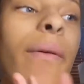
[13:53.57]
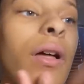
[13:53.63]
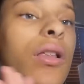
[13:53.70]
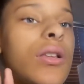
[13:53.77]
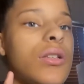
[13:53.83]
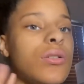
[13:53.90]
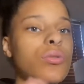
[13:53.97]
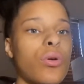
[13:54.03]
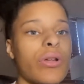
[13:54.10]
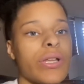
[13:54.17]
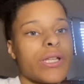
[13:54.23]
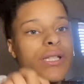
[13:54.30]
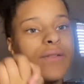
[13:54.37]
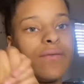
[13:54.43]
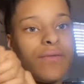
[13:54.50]
enjoy
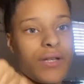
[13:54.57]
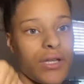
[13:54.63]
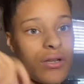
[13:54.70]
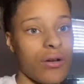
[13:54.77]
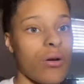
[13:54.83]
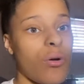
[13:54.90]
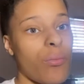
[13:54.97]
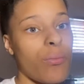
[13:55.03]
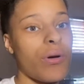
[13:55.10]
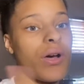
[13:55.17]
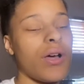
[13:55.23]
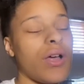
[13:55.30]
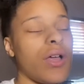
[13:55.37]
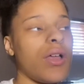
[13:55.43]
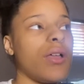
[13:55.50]
this video,
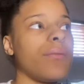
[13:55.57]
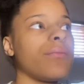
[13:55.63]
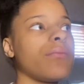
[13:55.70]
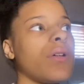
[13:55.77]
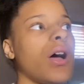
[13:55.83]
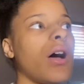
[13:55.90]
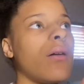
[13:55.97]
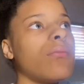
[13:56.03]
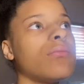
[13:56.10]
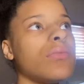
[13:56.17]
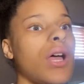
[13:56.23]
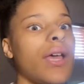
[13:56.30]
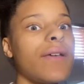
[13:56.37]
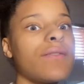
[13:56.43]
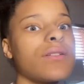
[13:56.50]
but I'm
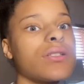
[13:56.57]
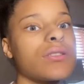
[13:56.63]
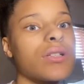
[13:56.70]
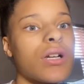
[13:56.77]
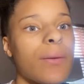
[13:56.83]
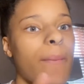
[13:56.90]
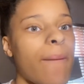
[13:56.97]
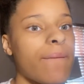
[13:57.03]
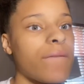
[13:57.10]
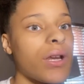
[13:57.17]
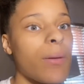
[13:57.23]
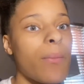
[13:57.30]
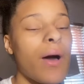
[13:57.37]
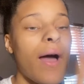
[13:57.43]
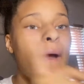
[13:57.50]
not even trying to be funny,
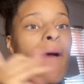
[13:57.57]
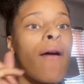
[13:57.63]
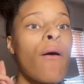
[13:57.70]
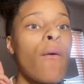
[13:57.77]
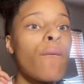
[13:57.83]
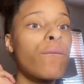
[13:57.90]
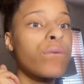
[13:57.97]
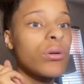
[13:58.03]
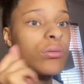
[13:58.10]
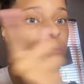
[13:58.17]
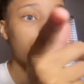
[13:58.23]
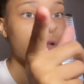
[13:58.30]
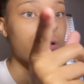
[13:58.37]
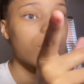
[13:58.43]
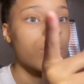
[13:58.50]
but for
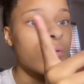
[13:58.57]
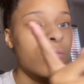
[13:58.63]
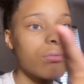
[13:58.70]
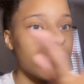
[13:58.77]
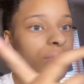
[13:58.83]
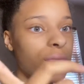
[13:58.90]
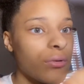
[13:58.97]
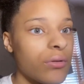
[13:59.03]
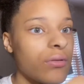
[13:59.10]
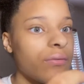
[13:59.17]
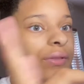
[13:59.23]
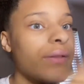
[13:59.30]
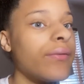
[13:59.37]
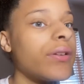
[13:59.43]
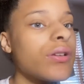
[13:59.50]
real, when we
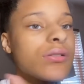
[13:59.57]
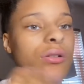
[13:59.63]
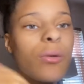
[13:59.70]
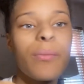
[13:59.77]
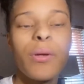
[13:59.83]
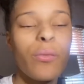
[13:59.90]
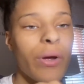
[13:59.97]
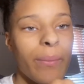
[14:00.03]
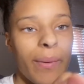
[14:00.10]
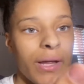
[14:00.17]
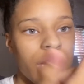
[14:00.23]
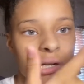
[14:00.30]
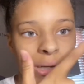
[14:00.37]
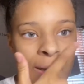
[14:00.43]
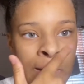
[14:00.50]
move, the videos are gonna be way
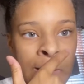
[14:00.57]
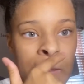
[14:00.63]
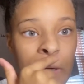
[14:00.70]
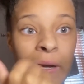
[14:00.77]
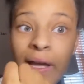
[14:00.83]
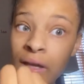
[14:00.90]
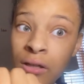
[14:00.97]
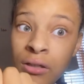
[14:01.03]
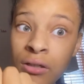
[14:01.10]
better. Okay?